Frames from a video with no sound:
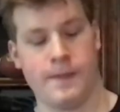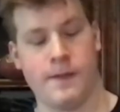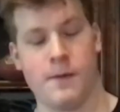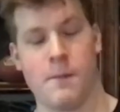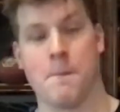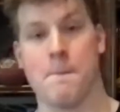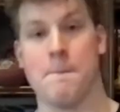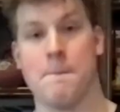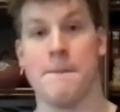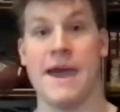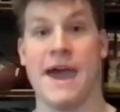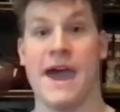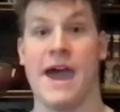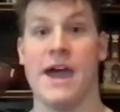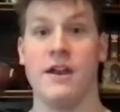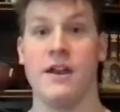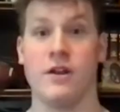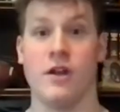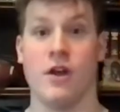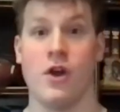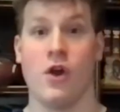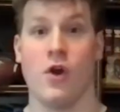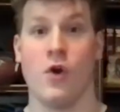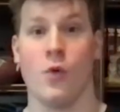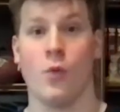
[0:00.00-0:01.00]
Matt,
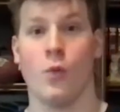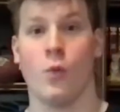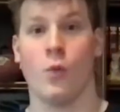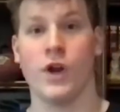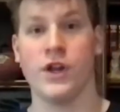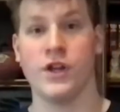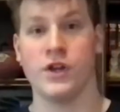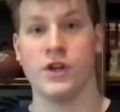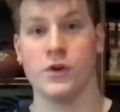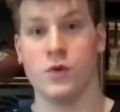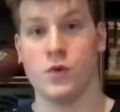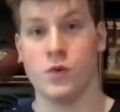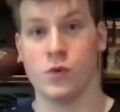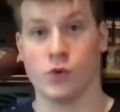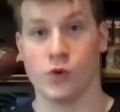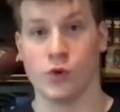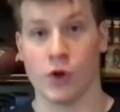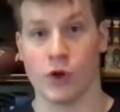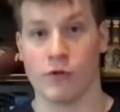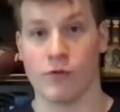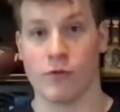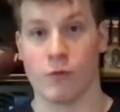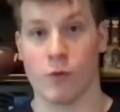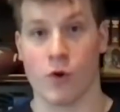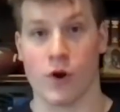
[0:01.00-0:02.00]
what do you
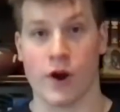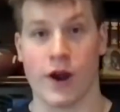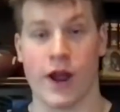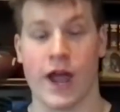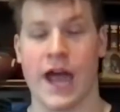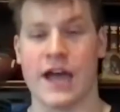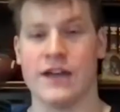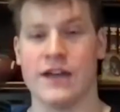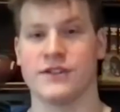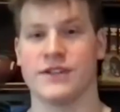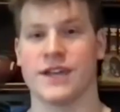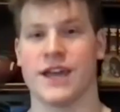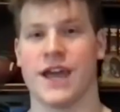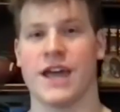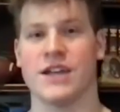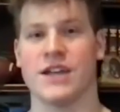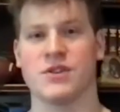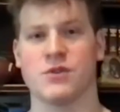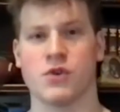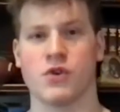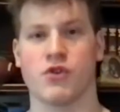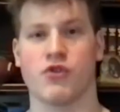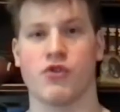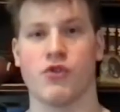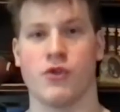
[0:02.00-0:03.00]
look for as
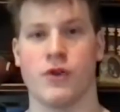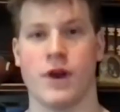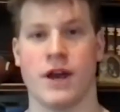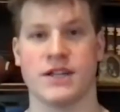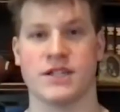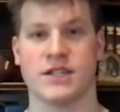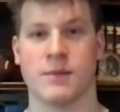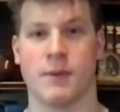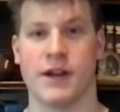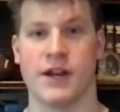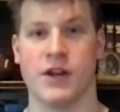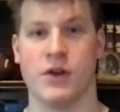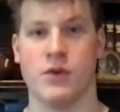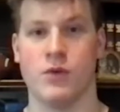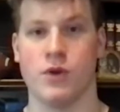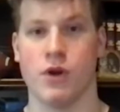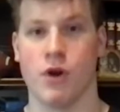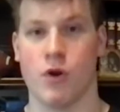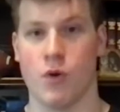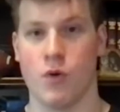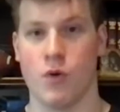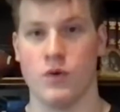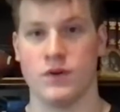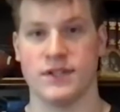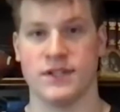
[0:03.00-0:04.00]
a recruiter, as somebody who
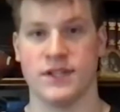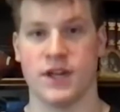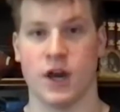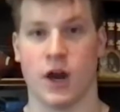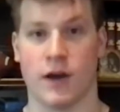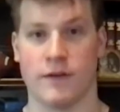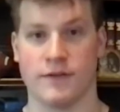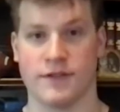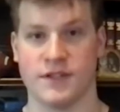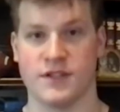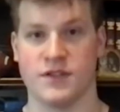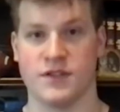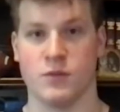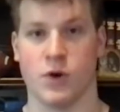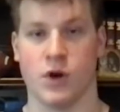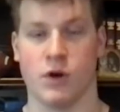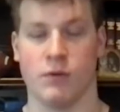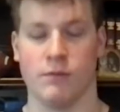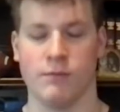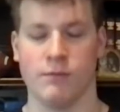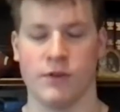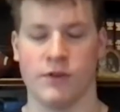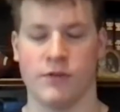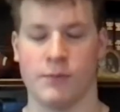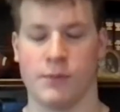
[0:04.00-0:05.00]
knows the offseason
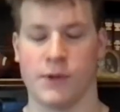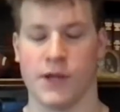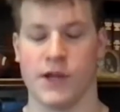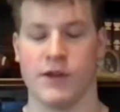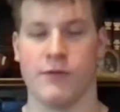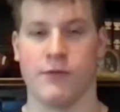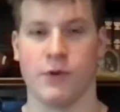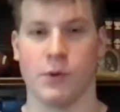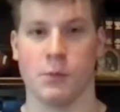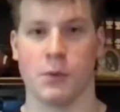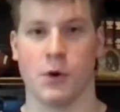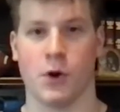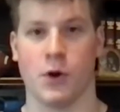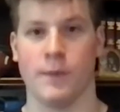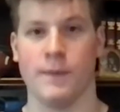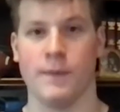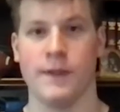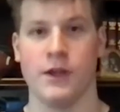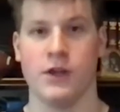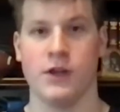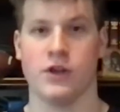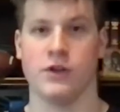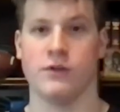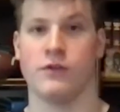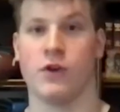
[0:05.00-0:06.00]
well? You've played football,
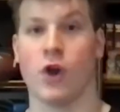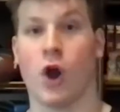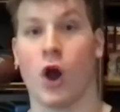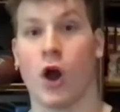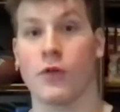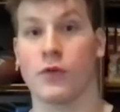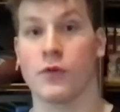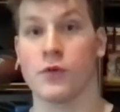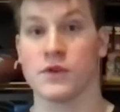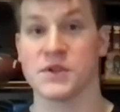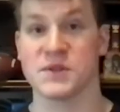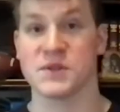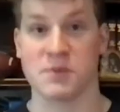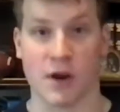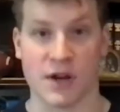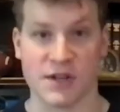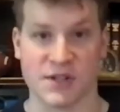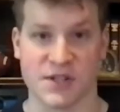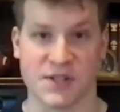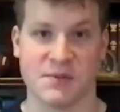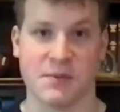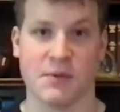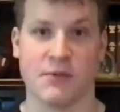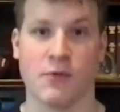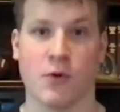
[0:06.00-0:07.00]
you've gone through this
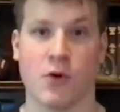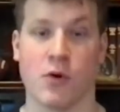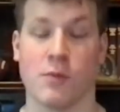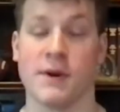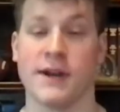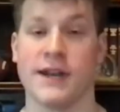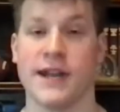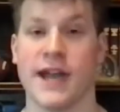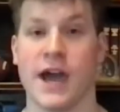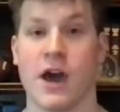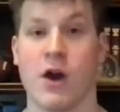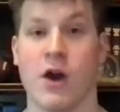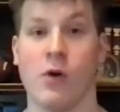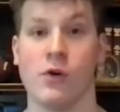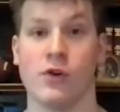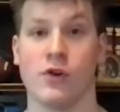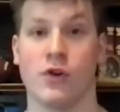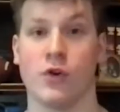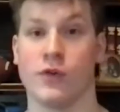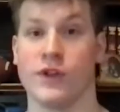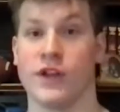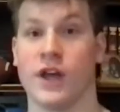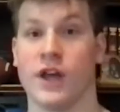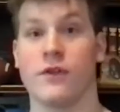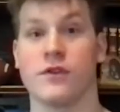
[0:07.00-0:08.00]
process before, but now
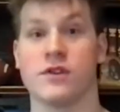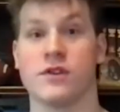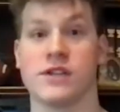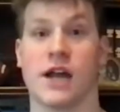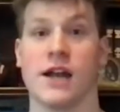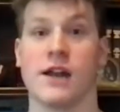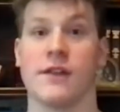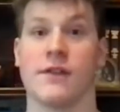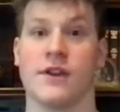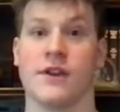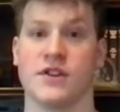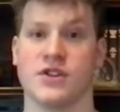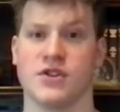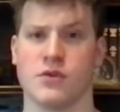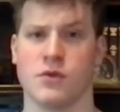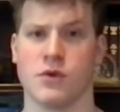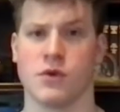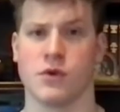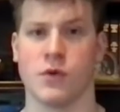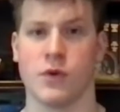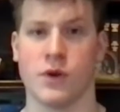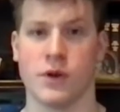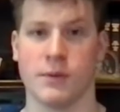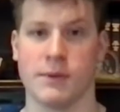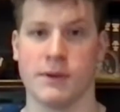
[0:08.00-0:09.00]
you're on the other side of things. You're
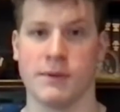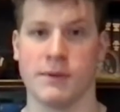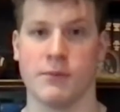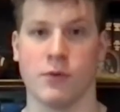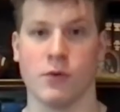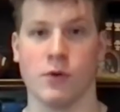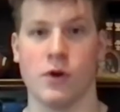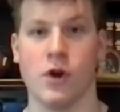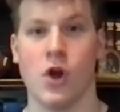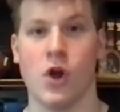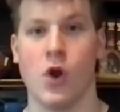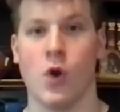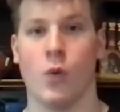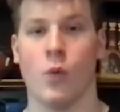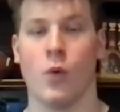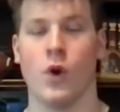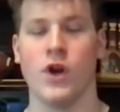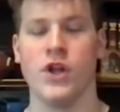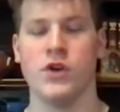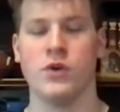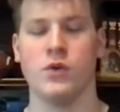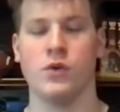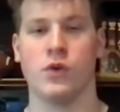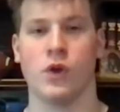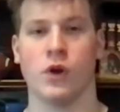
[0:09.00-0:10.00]
recruiting people. What
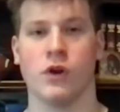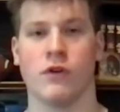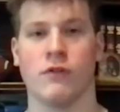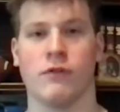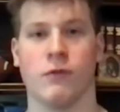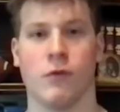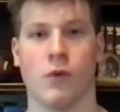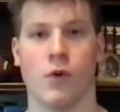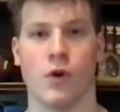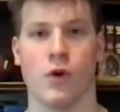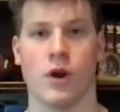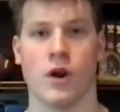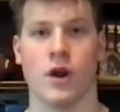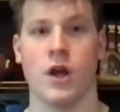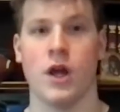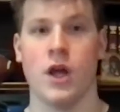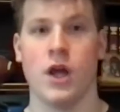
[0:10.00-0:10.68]
do you look for